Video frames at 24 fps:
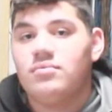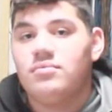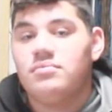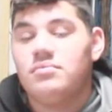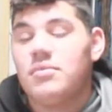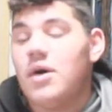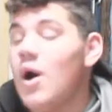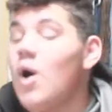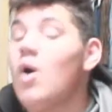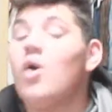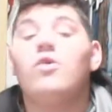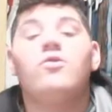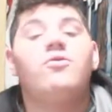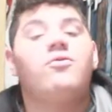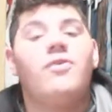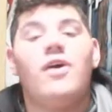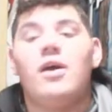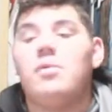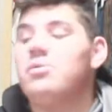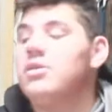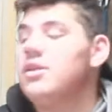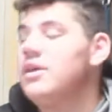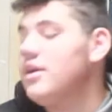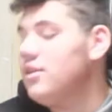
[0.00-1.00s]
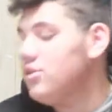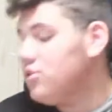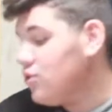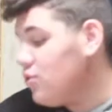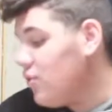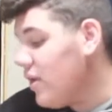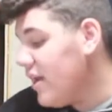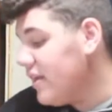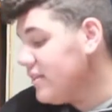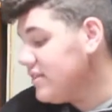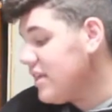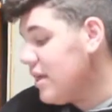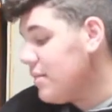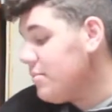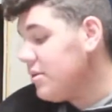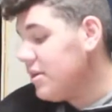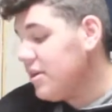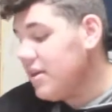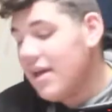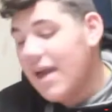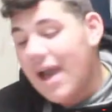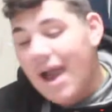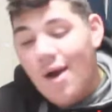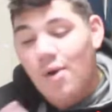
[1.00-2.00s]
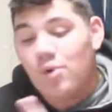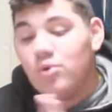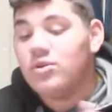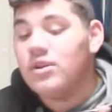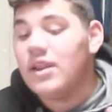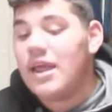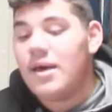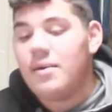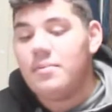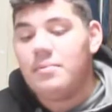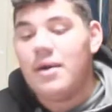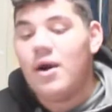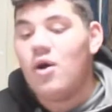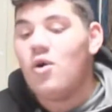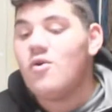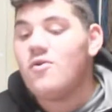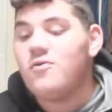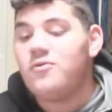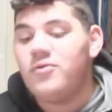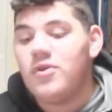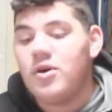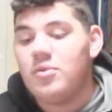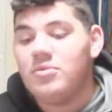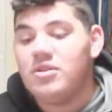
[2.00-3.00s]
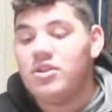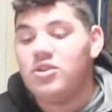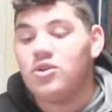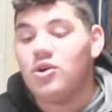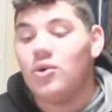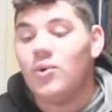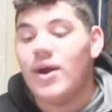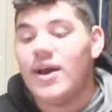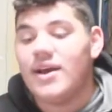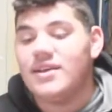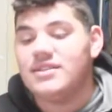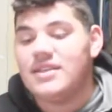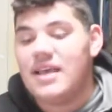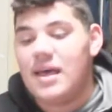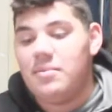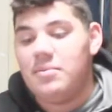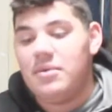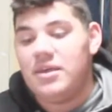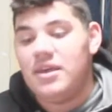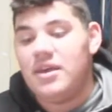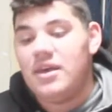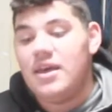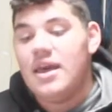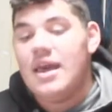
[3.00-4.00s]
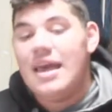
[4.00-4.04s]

My whole family can throw eggs at me. I will let my whole family throw eggs at me.